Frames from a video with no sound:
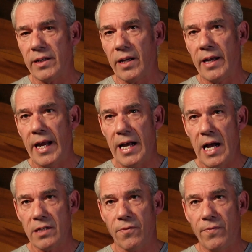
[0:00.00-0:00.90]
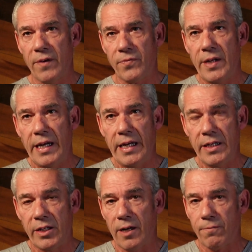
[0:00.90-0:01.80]
and they asked
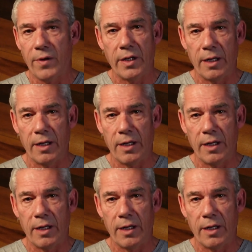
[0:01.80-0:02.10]
15 different